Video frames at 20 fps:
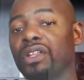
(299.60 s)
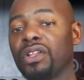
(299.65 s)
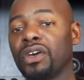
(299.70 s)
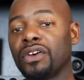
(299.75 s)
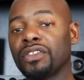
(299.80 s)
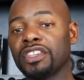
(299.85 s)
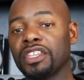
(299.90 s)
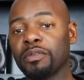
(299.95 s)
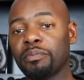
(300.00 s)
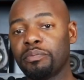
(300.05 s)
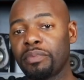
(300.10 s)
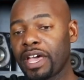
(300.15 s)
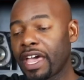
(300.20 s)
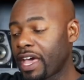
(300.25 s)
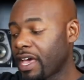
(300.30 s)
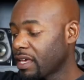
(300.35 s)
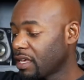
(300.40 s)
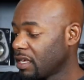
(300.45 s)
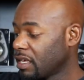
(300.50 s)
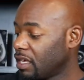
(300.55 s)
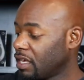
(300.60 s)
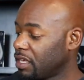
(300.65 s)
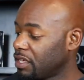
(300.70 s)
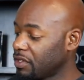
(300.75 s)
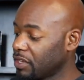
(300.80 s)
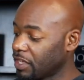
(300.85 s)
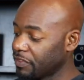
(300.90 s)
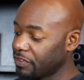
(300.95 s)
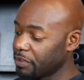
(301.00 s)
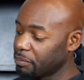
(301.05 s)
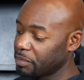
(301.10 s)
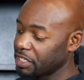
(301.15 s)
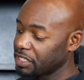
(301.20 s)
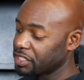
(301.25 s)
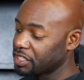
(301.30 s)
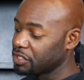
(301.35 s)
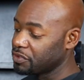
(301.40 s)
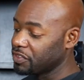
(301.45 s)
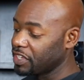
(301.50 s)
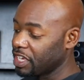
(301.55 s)
along the back, you have the
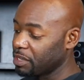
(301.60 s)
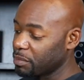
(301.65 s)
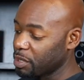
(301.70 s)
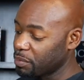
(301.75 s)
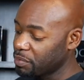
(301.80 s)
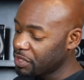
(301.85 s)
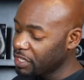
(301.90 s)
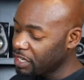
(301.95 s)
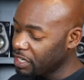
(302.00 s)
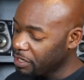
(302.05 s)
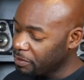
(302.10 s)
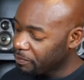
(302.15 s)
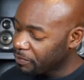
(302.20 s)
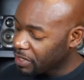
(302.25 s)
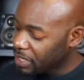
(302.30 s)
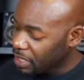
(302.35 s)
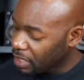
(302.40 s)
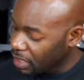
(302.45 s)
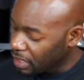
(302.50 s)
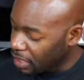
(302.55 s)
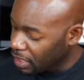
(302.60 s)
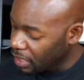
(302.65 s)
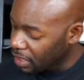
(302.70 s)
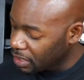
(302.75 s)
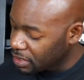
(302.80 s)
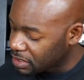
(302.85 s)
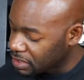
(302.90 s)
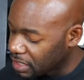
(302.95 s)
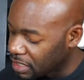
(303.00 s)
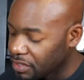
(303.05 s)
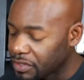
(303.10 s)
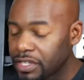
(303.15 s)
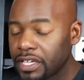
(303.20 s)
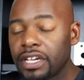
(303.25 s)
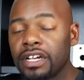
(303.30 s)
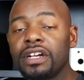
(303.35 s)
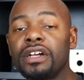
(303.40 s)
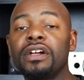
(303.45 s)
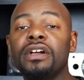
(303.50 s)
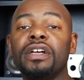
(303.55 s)
BenQ name up there. And down
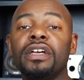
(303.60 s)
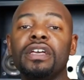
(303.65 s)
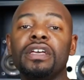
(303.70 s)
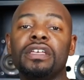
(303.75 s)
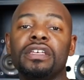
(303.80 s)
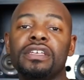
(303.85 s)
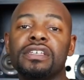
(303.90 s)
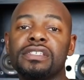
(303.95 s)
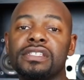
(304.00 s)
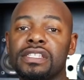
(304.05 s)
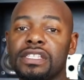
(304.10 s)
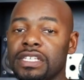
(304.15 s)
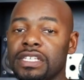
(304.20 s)
there is